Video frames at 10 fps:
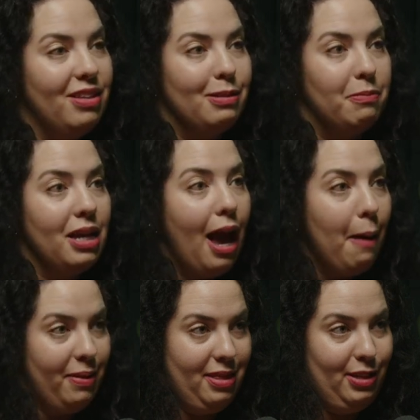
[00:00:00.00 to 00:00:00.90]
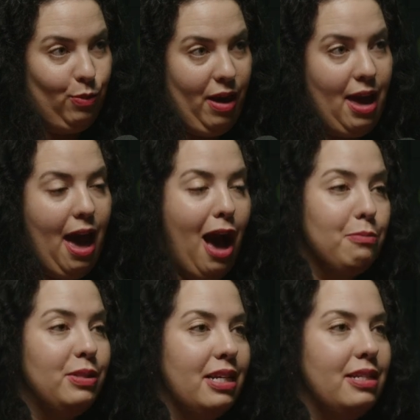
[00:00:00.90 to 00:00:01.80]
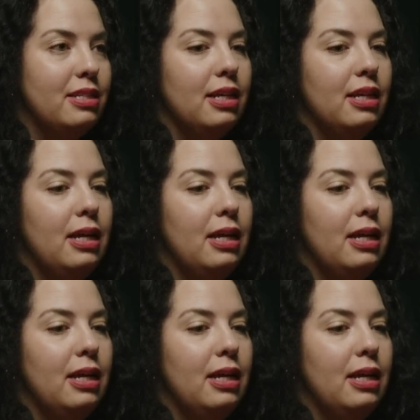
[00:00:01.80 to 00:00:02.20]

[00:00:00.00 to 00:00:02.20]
that something happened this way, absent